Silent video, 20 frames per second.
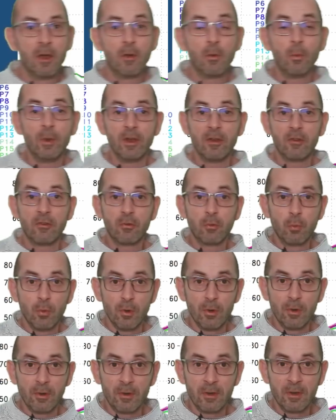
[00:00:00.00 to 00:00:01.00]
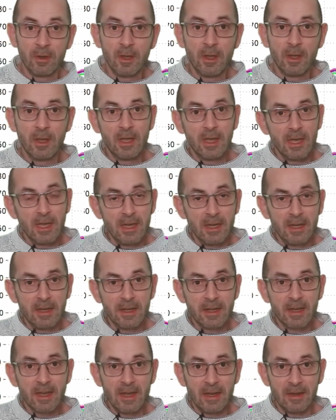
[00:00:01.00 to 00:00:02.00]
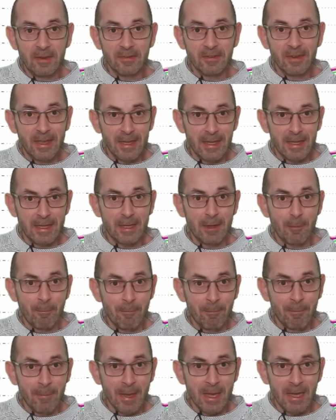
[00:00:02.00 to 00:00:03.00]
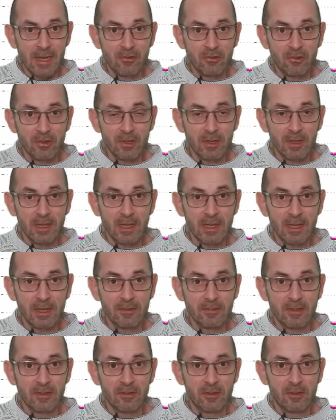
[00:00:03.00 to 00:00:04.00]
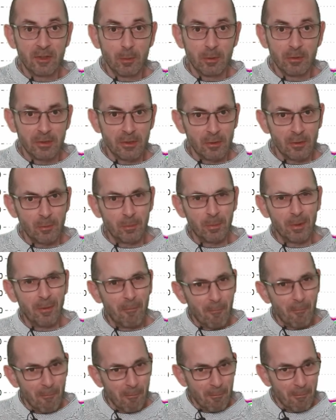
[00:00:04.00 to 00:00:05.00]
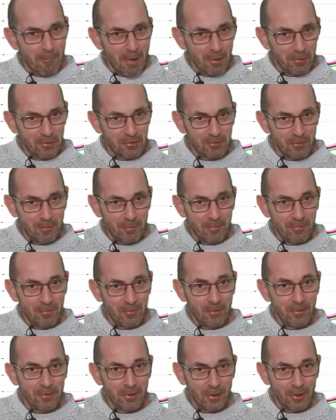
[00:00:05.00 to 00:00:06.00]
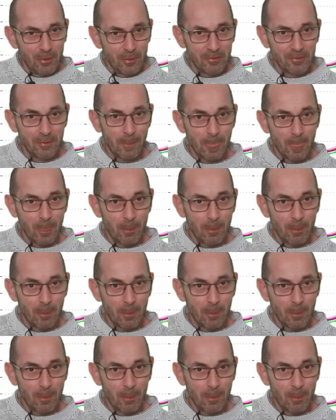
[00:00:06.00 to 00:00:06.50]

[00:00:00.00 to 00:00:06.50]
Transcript: which would indicate a major S S W, but most of them don't.